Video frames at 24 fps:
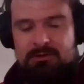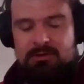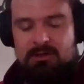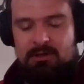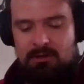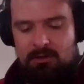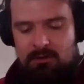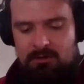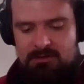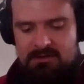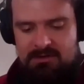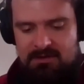you
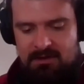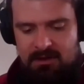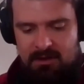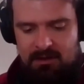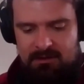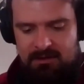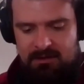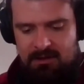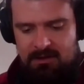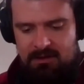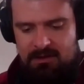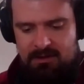know, it's like
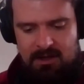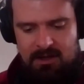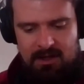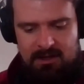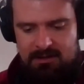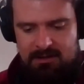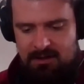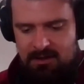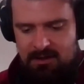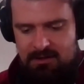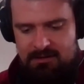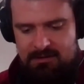the
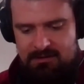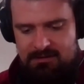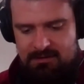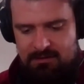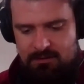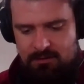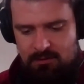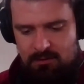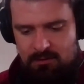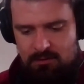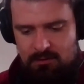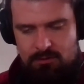idea is
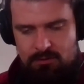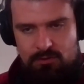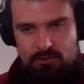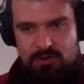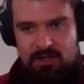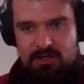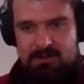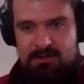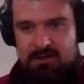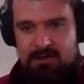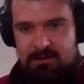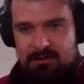to
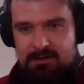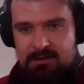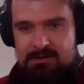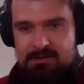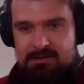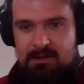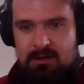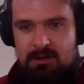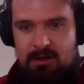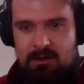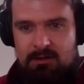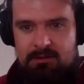just get this
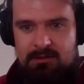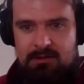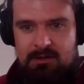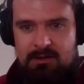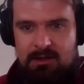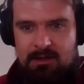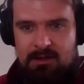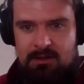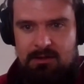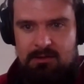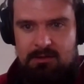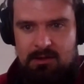thing out
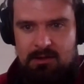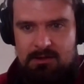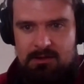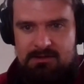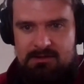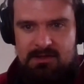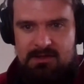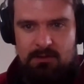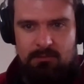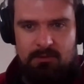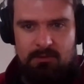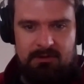there and
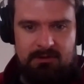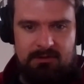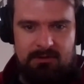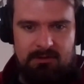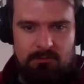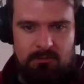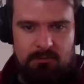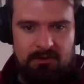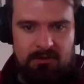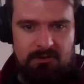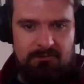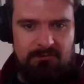see what
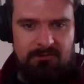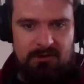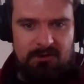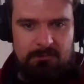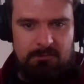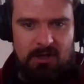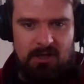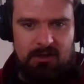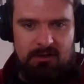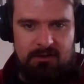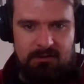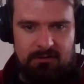the
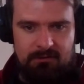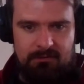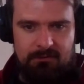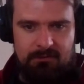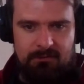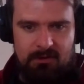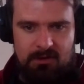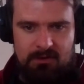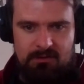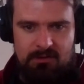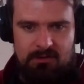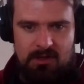feedback is,
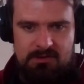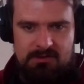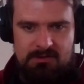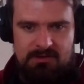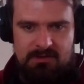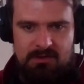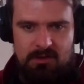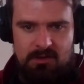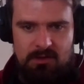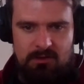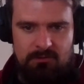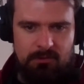and
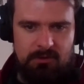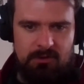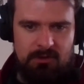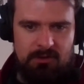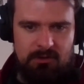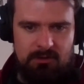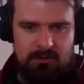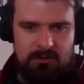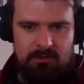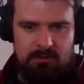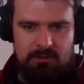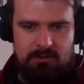see if
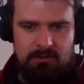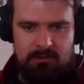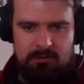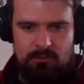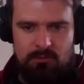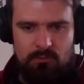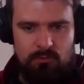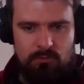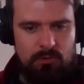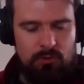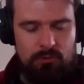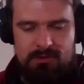we're
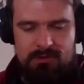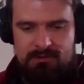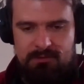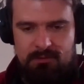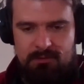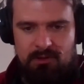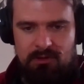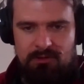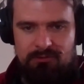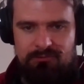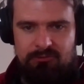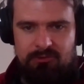always
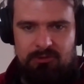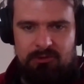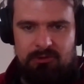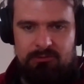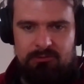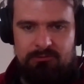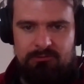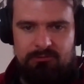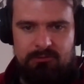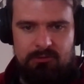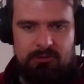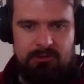looking for
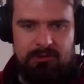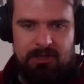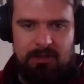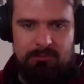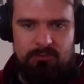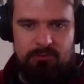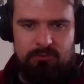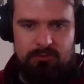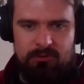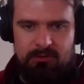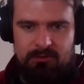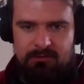
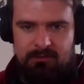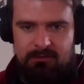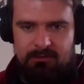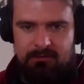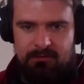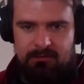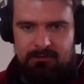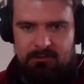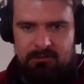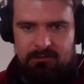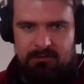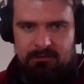collaborators
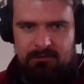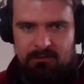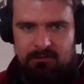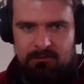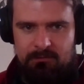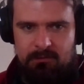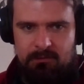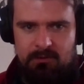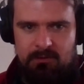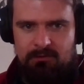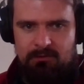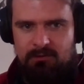and all these things.
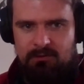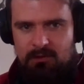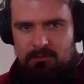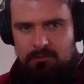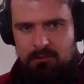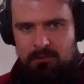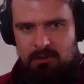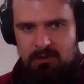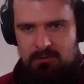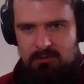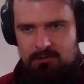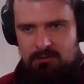But I think
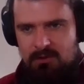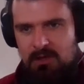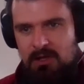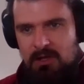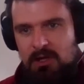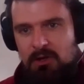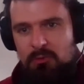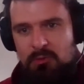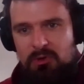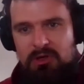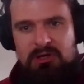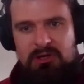we
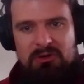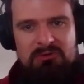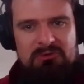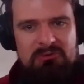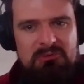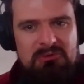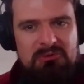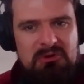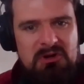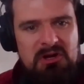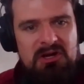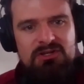
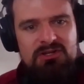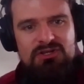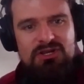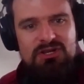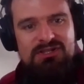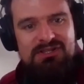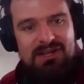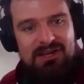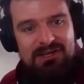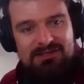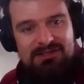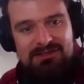can
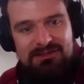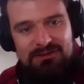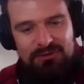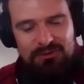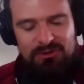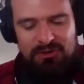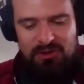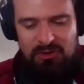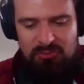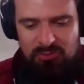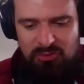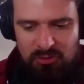just us two
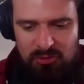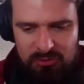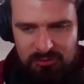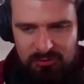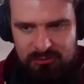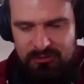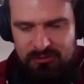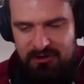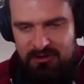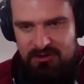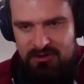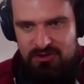can
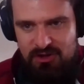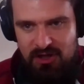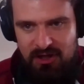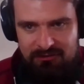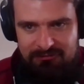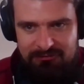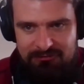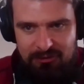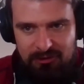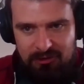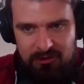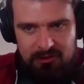probably chat
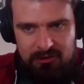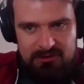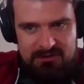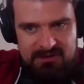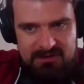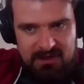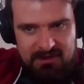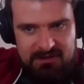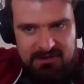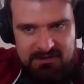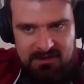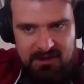for
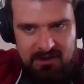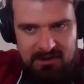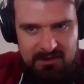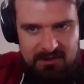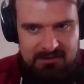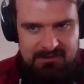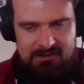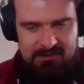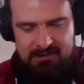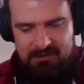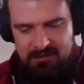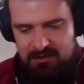6
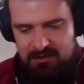years